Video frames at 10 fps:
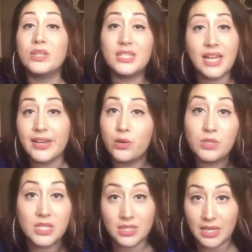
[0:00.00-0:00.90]
what the
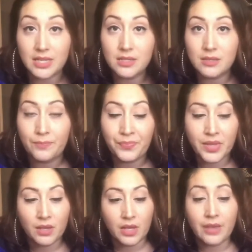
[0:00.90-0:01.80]
diagnosis is.
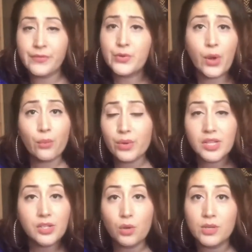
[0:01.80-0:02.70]
If you don't
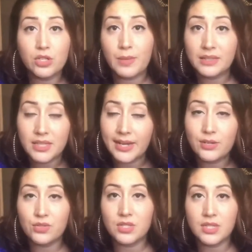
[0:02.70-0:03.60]
really know much about the
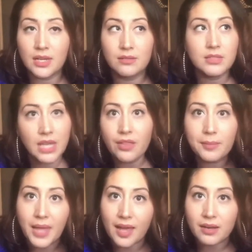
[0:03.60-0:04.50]
diagnosis yet, tell
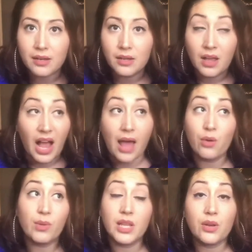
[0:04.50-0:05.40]
them that. I
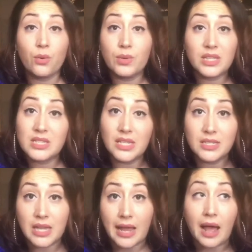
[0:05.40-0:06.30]
don't really know what this
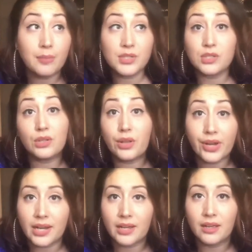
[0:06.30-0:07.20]
is yet. I'm still
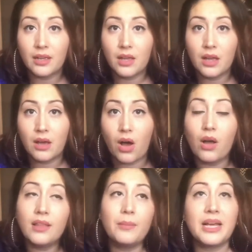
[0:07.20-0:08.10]
learning.
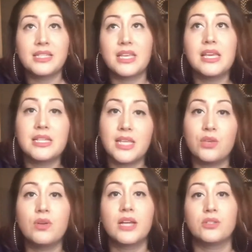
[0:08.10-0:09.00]
All I'm asking is
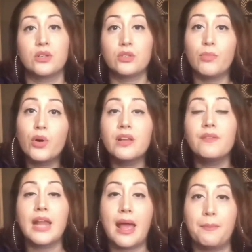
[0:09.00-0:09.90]
that you guys are
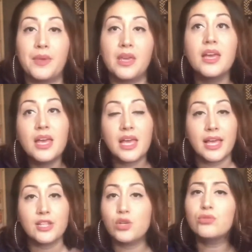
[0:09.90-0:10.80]
supportive and happy,
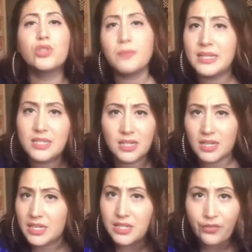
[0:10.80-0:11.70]
and don't treat my son
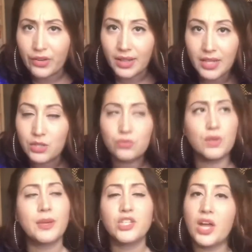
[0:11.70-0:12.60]
any differently. Don't
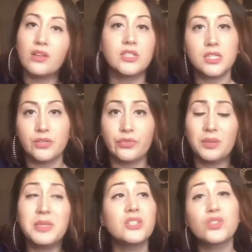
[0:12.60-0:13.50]
treat my child any
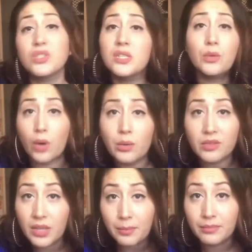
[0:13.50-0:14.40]
differently, because there's nothing wrong
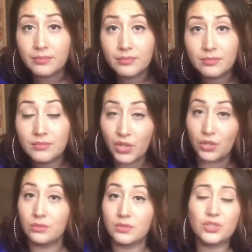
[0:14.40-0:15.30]
with him. You
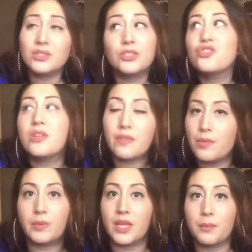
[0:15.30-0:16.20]
know, there's nothing
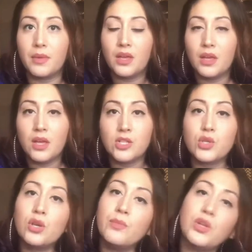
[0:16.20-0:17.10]
wrong with him.
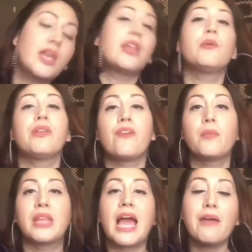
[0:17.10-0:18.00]
So communicating with
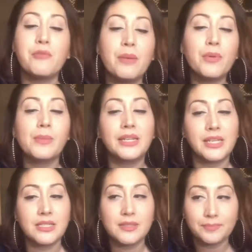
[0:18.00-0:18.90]
family. I remember my
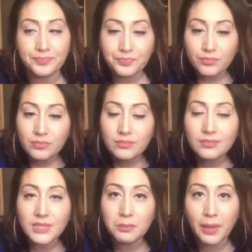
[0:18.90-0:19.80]
niece,
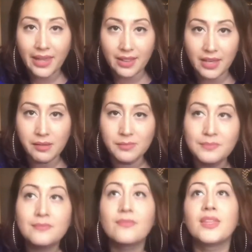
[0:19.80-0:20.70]
Bailey.
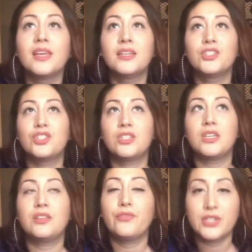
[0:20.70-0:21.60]

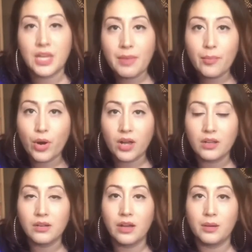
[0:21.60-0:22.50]
The first time I brought
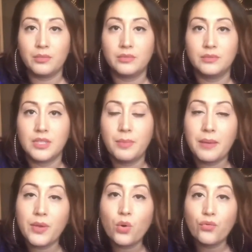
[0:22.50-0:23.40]
the
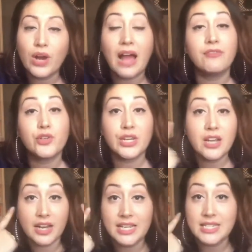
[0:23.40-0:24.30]
baby over after he
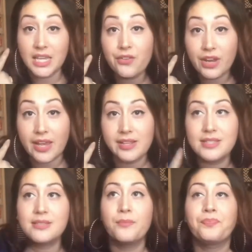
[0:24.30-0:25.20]
got his hearing
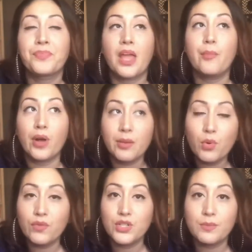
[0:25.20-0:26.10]
aids, I brought
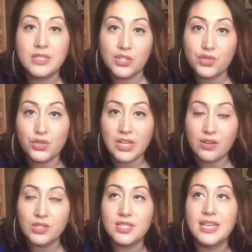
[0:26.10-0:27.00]
him over to my sister's
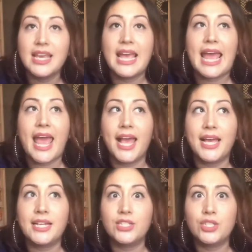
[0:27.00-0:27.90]
house,
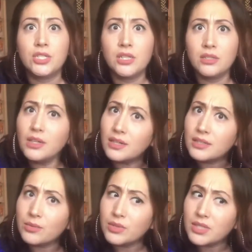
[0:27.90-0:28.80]
and she
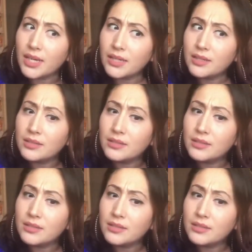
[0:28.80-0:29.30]
looked and was like,